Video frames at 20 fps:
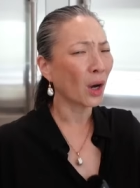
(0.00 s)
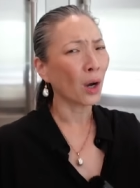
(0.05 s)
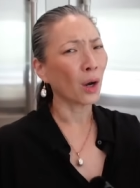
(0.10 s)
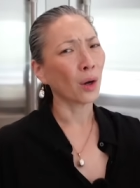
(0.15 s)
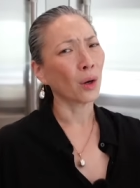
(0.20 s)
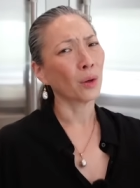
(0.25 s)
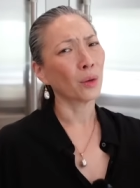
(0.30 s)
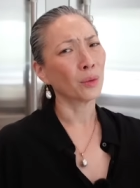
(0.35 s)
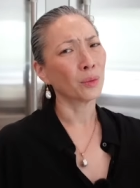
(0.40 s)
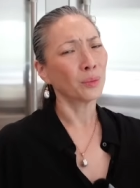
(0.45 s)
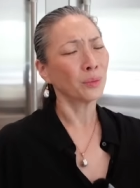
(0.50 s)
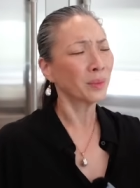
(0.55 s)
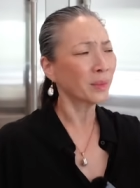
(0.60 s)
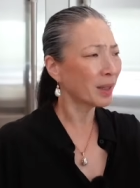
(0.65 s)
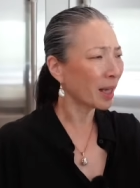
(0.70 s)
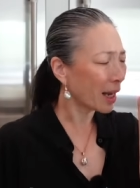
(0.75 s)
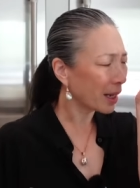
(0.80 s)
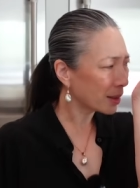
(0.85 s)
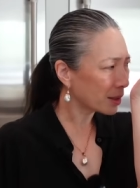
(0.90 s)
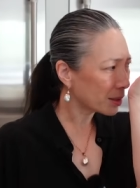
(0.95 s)
Oh,
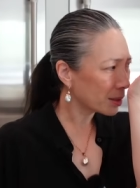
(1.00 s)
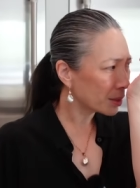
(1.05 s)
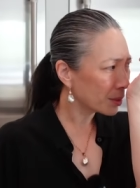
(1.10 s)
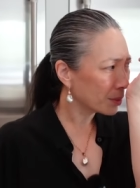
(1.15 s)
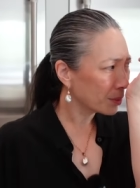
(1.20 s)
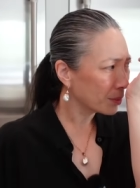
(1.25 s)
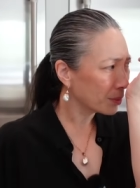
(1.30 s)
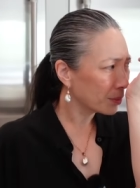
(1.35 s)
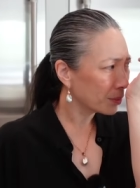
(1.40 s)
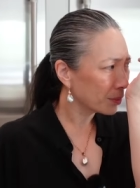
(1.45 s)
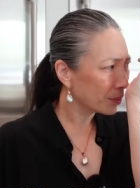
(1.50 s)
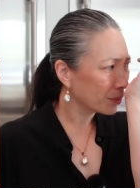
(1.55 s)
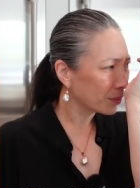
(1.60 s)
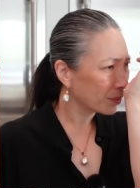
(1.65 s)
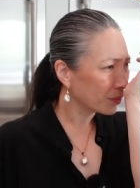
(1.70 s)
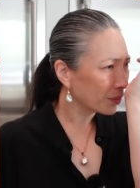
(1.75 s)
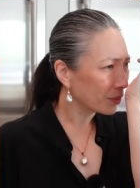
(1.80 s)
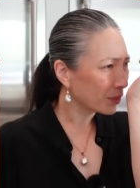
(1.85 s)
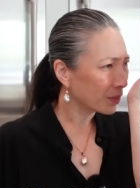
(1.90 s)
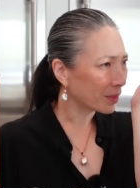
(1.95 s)
that's
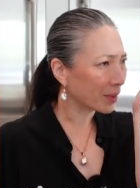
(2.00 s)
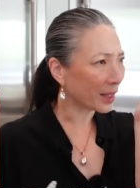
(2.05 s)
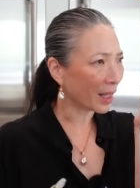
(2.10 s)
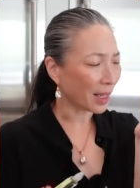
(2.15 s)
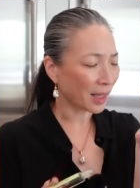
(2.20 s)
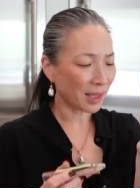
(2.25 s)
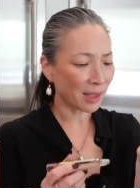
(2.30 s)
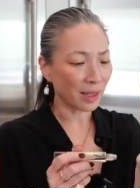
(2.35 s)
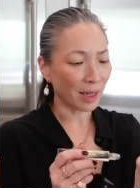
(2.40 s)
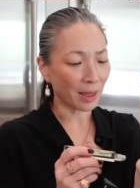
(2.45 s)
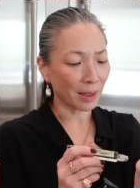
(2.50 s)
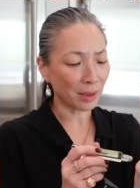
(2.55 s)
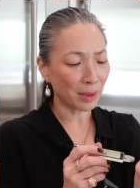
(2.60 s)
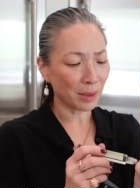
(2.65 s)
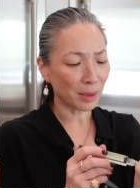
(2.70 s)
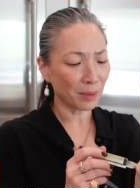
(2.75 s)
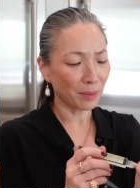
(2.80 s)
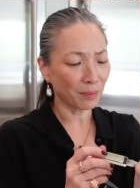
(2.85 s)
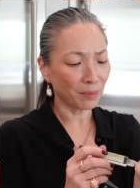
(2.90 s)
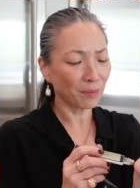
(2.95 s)
that's
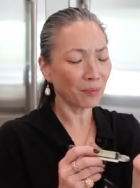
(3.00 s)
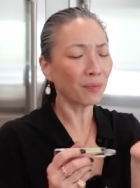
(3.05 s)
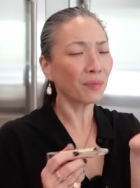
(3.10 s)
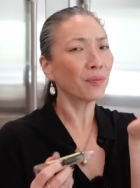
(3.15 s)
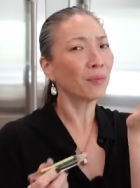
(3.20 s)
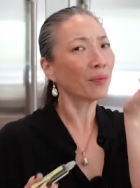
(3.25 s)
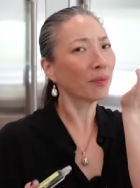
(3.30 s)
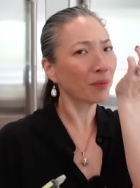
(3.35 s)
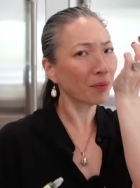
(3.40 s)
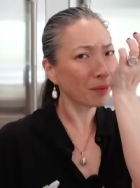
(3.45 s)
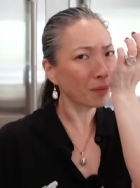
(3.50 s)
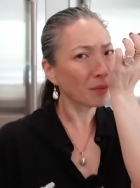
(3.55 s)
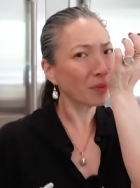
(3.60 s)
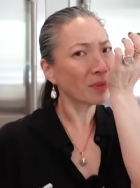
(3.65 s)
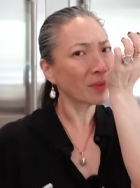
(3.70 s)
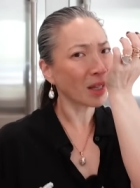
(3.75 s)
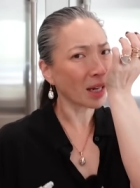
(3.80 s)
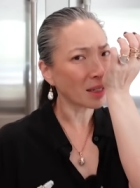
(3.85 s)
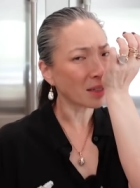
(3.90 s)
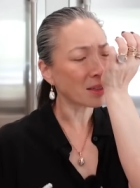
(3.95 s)
nice.
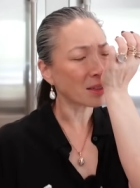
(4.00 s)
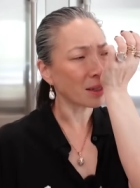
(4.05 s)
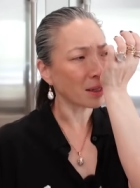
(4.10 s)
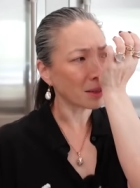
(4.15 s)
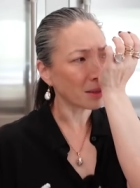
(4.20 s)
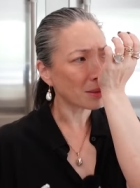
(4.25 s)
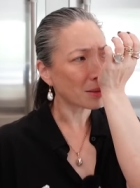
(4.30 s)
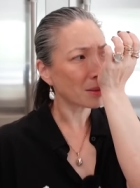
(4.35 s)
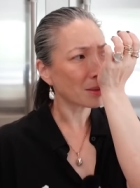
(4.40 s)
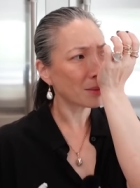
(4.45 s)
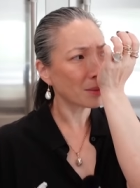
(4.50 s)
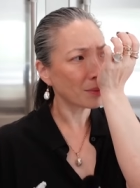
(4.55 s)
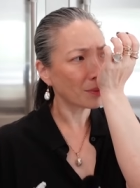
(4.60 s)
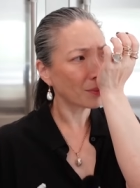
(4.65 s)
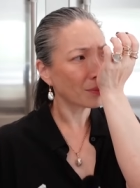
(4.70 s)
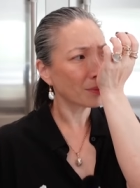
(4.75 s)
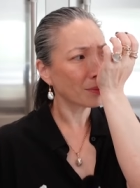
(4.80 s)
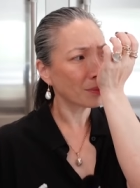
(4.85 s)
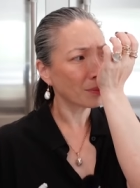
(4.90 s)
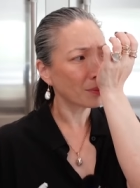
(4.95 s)
That's nice.
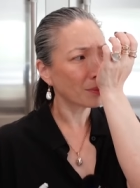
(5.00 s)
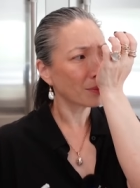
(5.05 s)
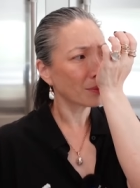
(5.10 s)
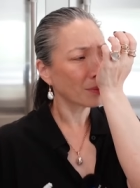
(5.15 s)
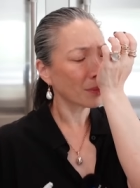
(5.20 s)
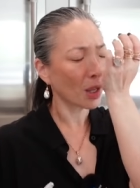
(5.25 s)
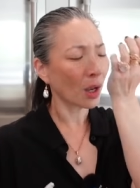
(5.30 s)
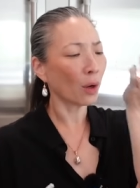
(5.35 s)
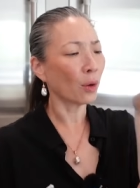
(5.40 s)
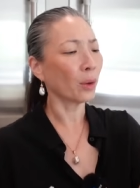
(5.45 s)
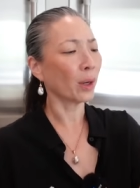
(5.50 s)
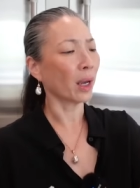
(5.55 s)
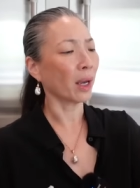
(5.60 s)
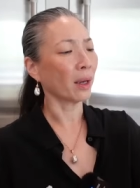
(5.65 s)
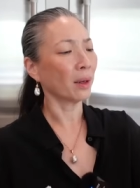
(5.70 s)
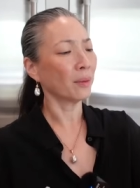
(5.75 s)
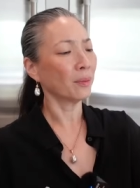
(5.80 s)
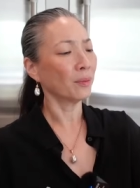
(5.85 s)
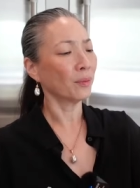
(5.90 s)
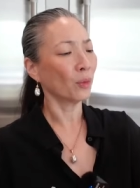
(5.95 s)

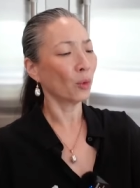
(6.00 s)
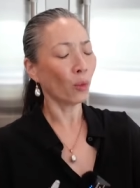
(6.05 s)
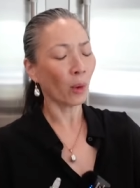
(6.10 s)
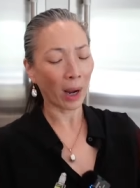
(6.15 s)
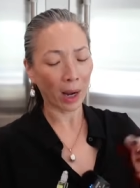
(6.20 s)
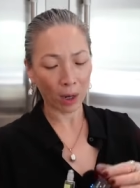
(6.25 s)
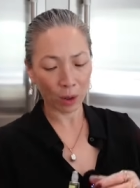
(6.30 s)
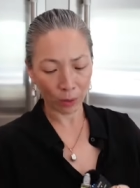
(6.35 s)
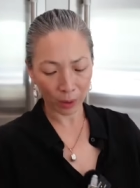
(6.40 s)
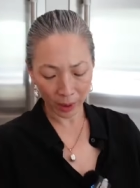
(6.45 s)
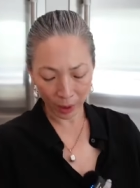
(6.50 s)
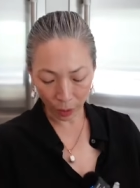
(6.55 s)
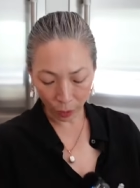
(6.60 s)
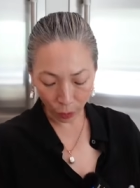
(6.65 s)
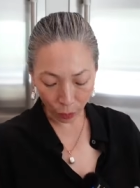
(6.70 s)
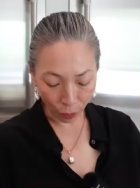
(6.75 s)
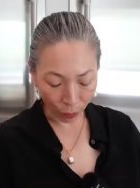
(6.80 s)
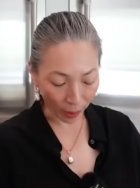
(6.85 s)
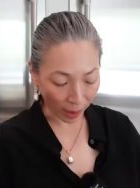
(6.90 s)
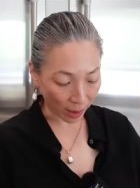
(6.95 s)
Okay. Wow.
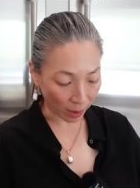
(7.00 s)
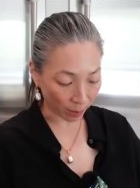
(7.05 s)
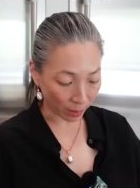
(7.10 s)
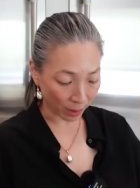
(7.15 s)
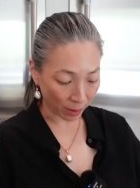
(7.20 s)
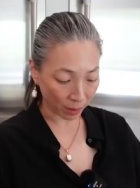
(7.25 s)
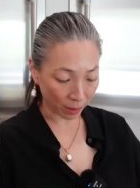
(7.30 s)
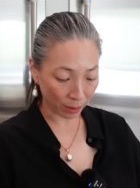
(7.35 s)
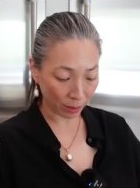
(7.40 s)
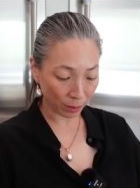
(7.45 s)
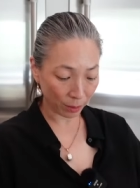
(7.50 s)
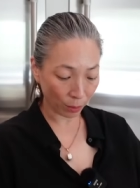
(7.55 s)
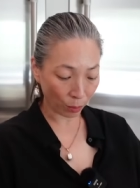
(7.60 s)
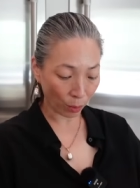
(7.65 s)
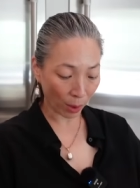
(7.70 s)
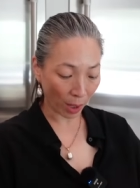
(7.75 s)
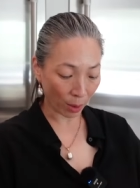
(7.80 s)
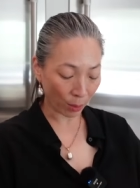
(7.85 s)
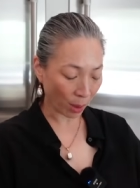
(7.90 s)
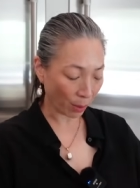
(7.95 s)
Incredible.
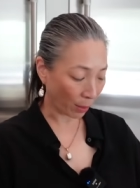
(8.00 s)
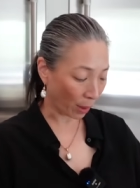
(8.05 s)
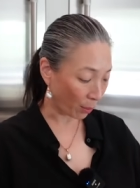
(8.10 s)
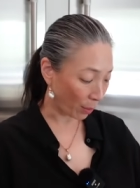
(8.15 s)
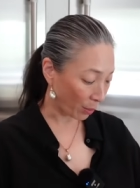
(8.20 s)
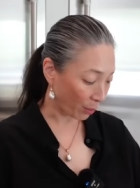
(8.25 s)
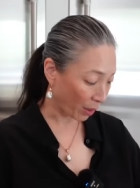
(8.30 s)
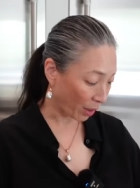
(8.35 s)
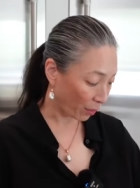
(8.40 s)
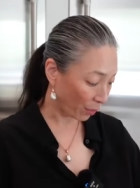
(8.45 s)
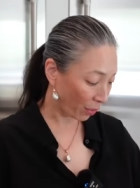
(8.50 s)
Wow, wow, wow, wow, wow.